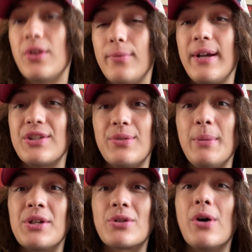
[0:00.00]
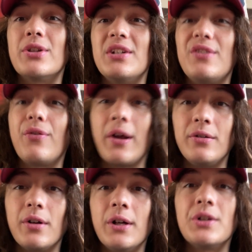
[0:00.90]
the rest of my Scottish
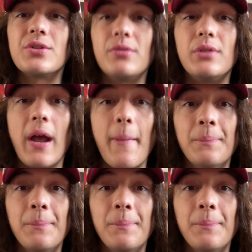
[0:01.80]
fried rice, right?